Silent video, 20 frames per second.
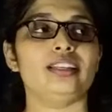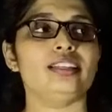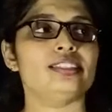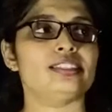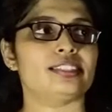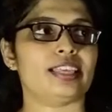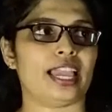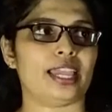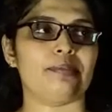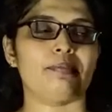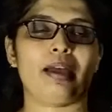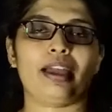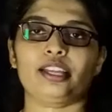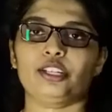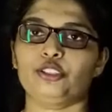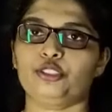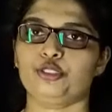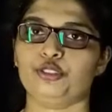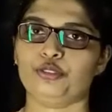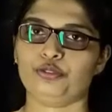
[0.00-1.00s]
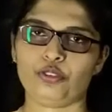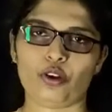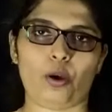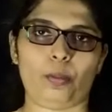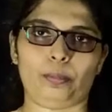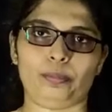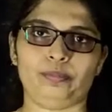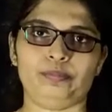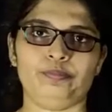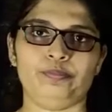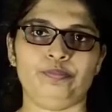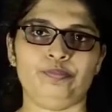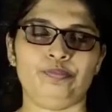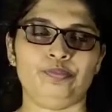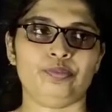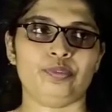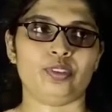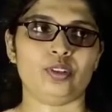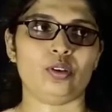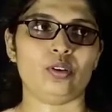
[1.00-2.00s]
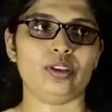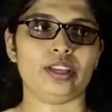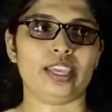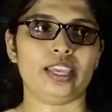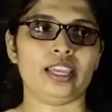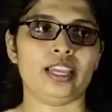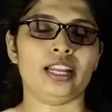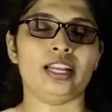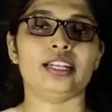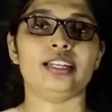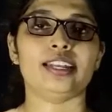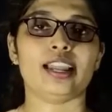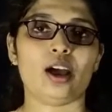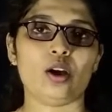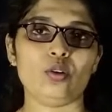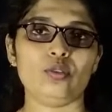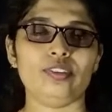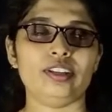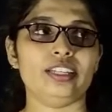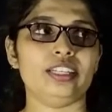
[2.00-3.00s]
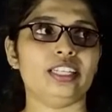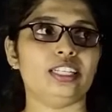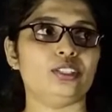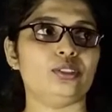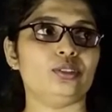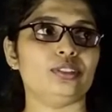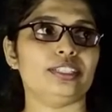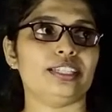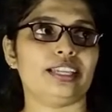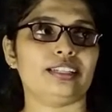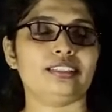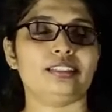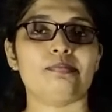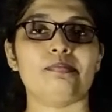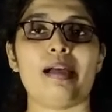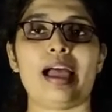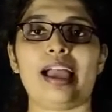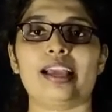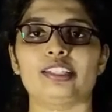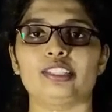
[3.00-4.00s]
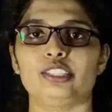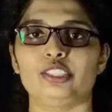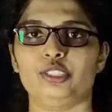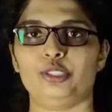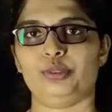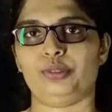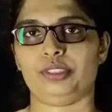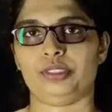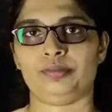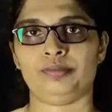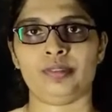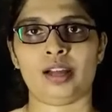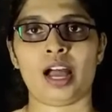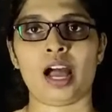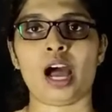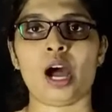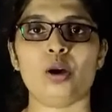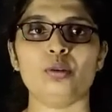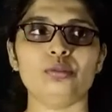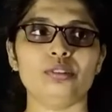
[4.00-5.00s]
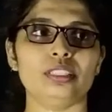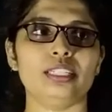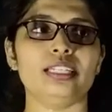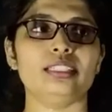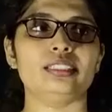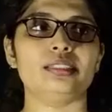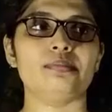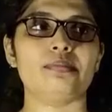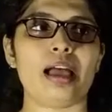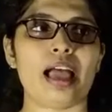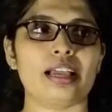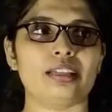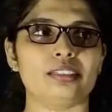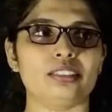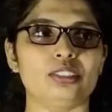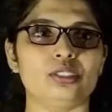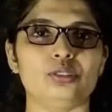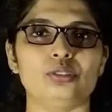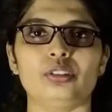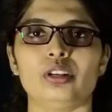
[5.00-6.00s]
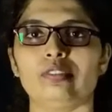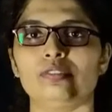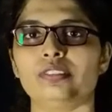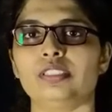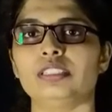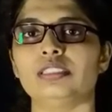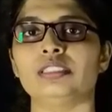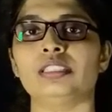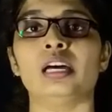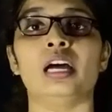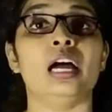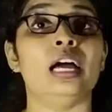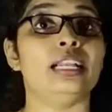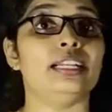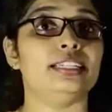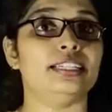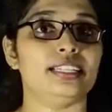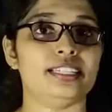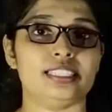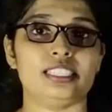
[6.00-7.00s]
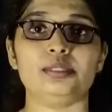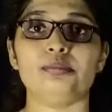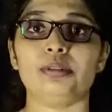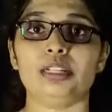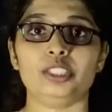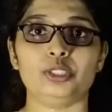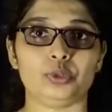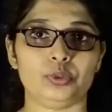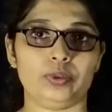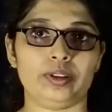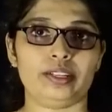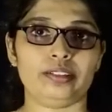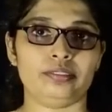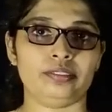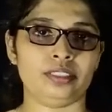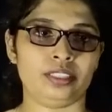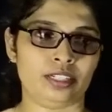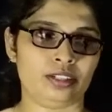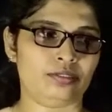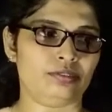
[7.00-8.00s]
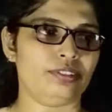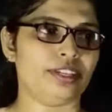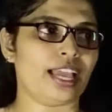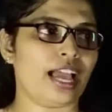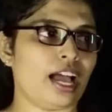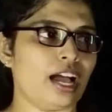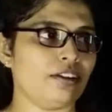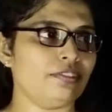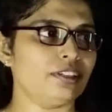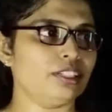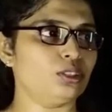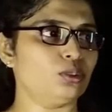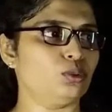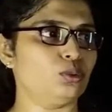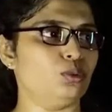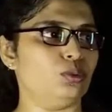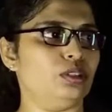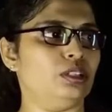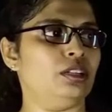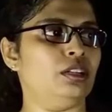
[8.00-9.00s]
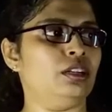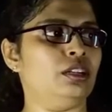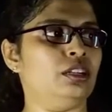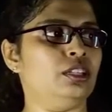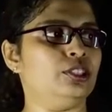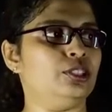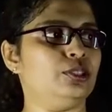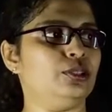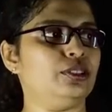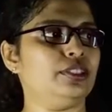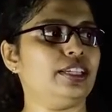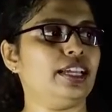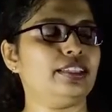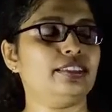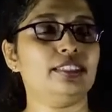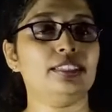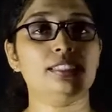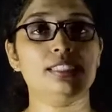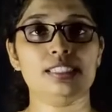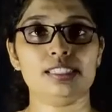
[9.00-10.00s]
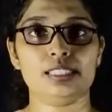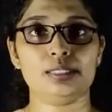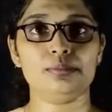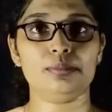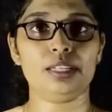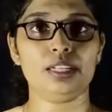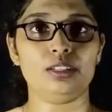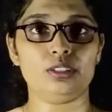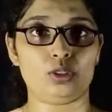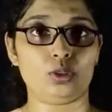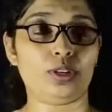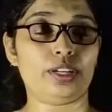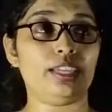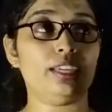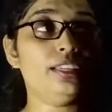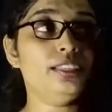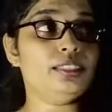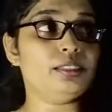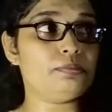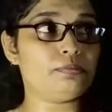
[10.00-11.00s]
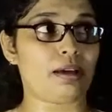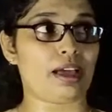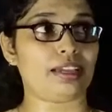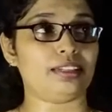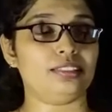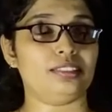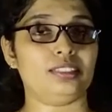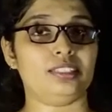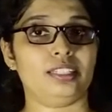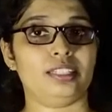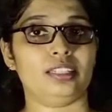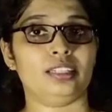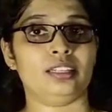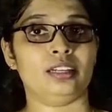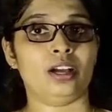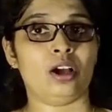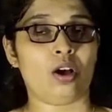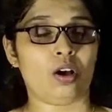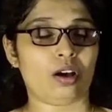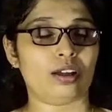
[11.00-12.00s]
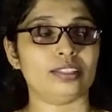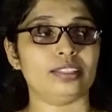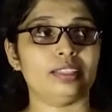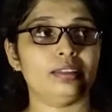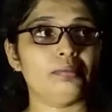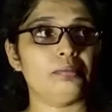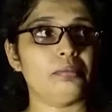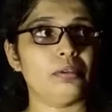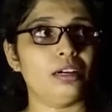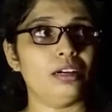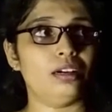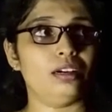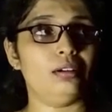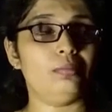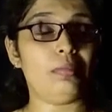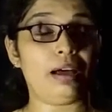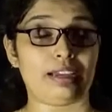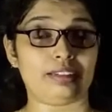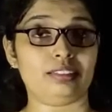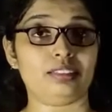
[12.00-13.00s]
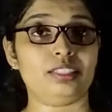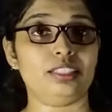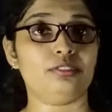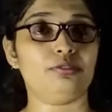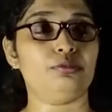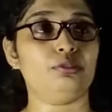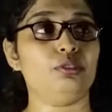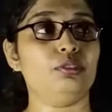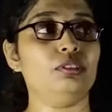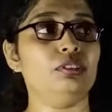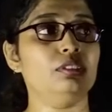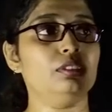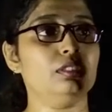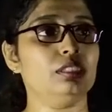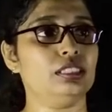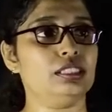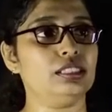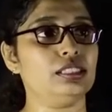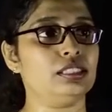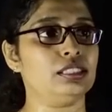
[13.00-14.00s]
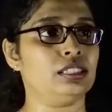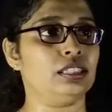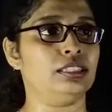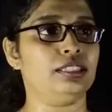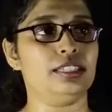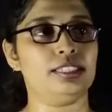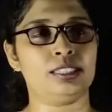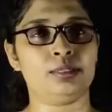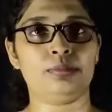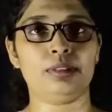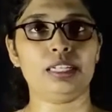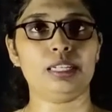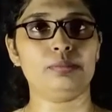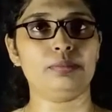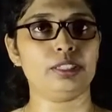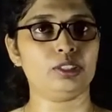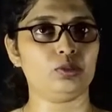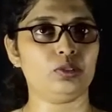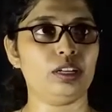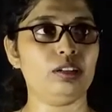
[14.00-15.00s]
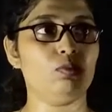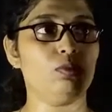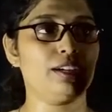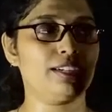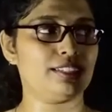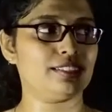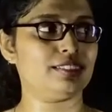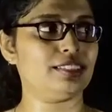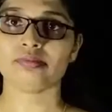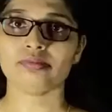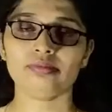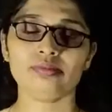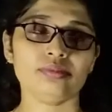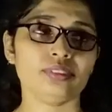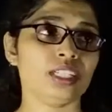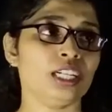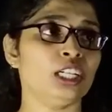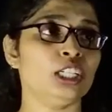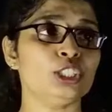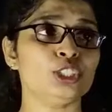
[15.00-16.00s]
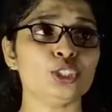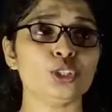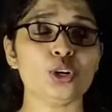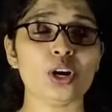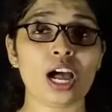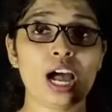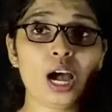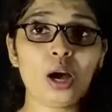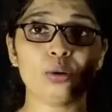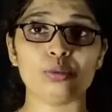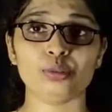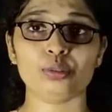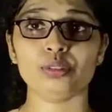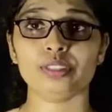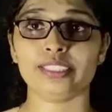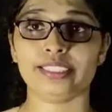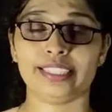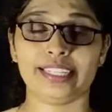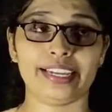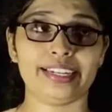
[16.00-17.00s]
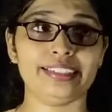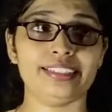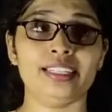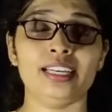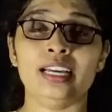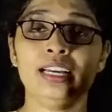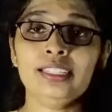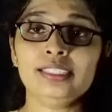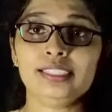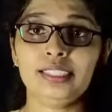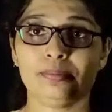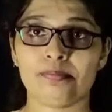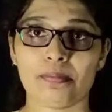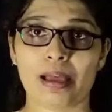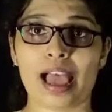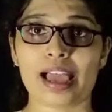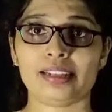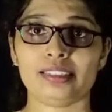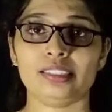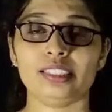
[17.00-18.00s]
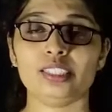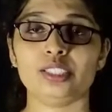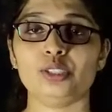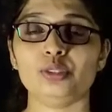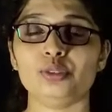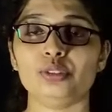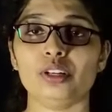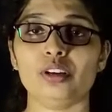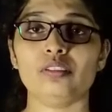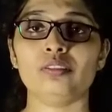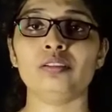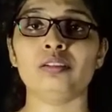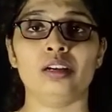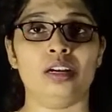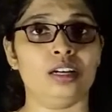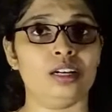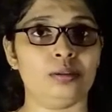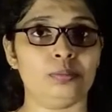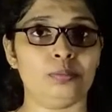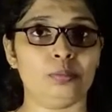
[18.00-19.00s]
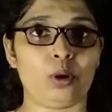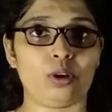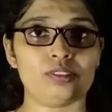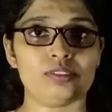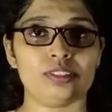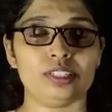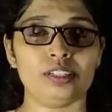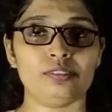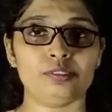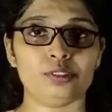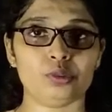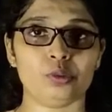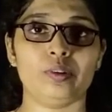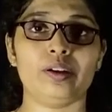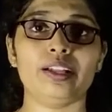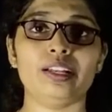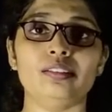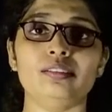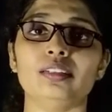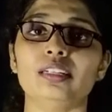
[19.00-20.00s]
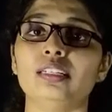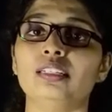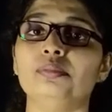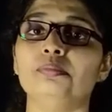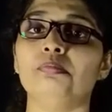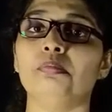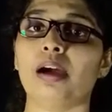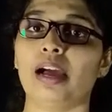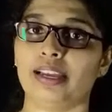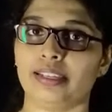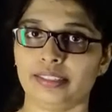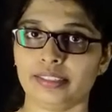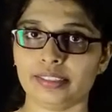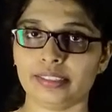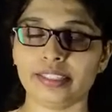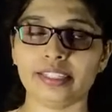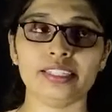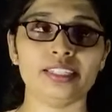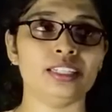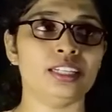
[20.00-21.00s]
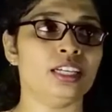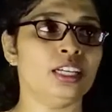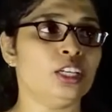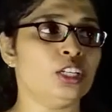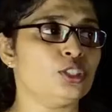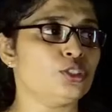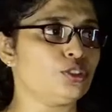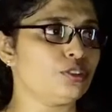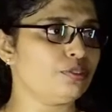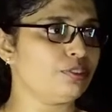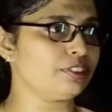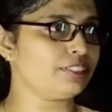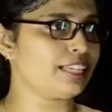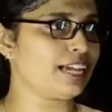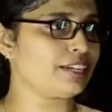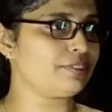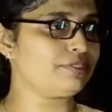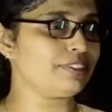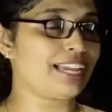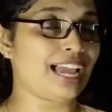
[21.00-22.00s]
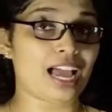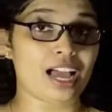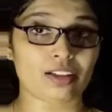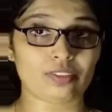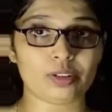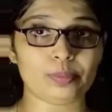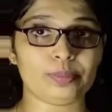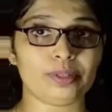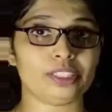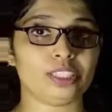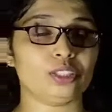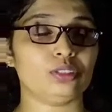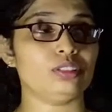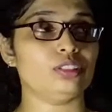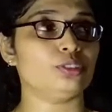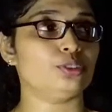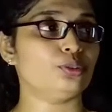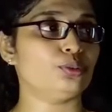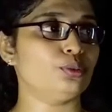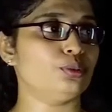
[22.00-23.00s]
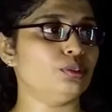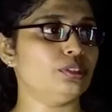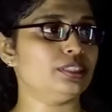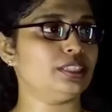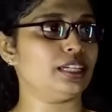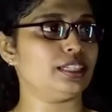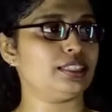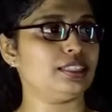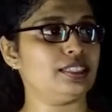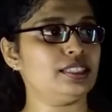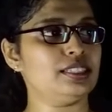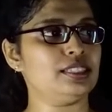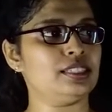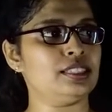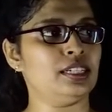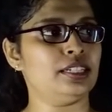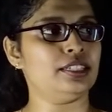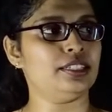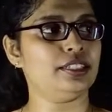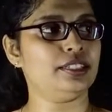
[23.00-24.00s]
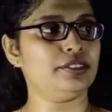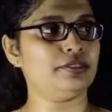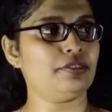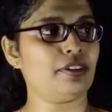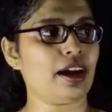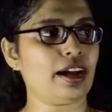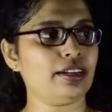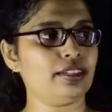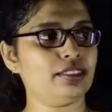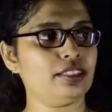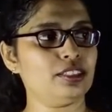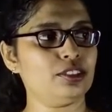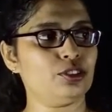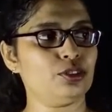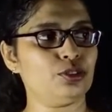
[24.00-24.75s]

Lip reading: sign magnitude form. Okay, now we need to get the magnitude. How to get the magnitude of this decimal 12? We have a rule to get the the binary, or the binary for this decimal number 12. What is that? So how to get the magnitude of positive 12 in binary? So for that we have a particular rule, that is divide this